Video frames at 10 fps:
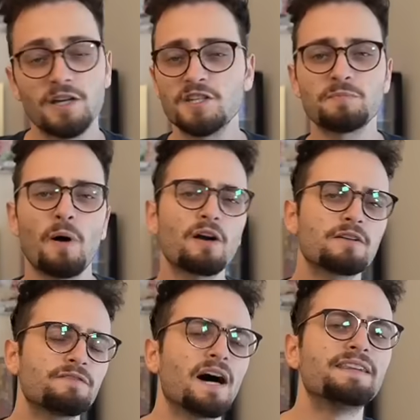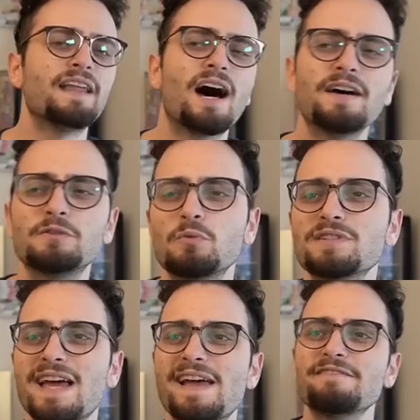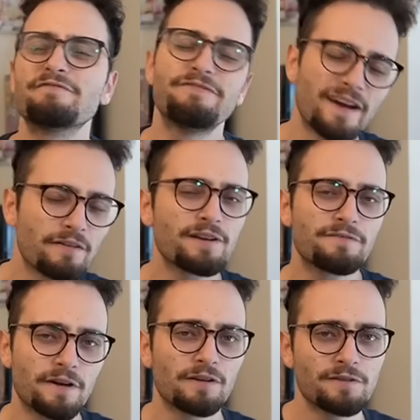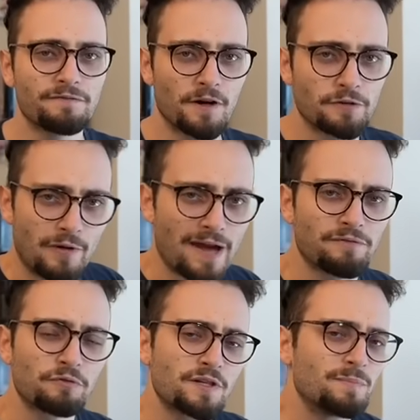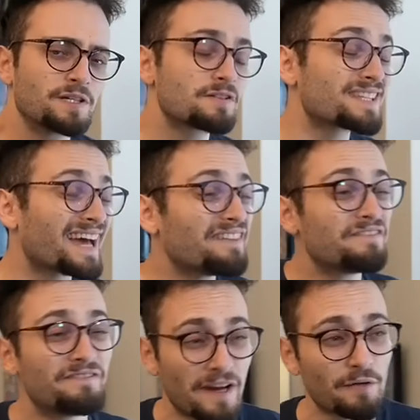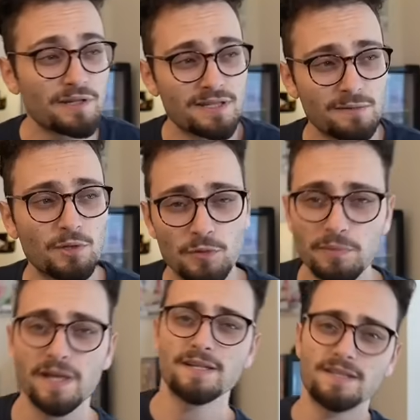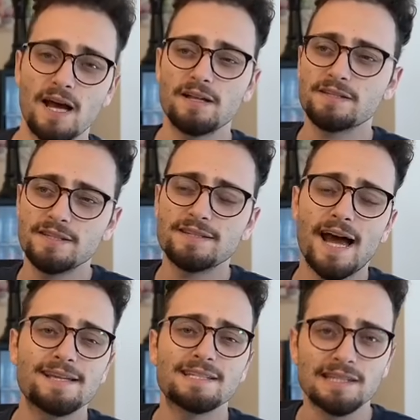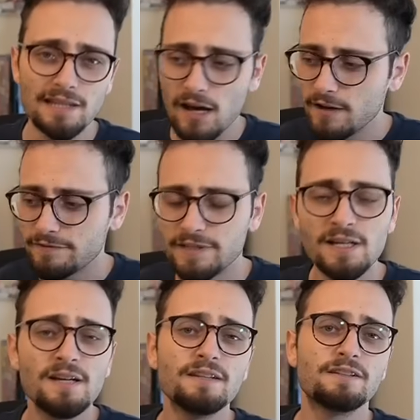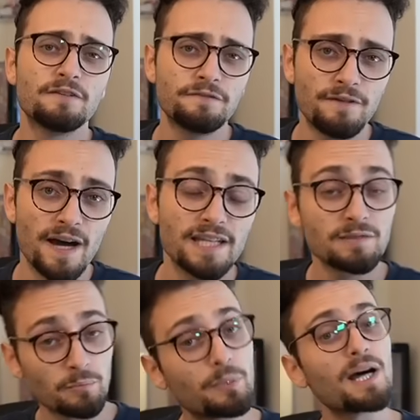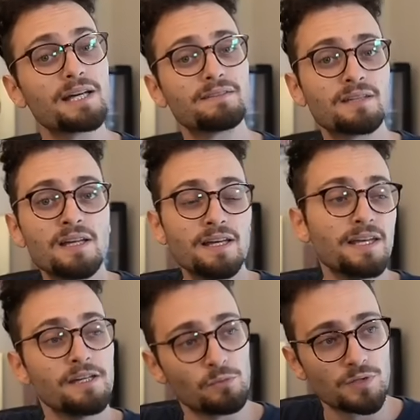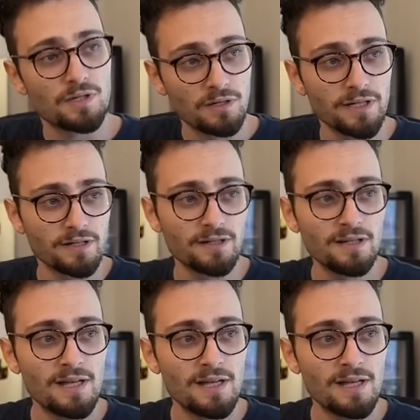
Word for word: Kasparov Anand was a very, very fun rivalry because they had very similar playing styles. These guys loved to fight, but it was clear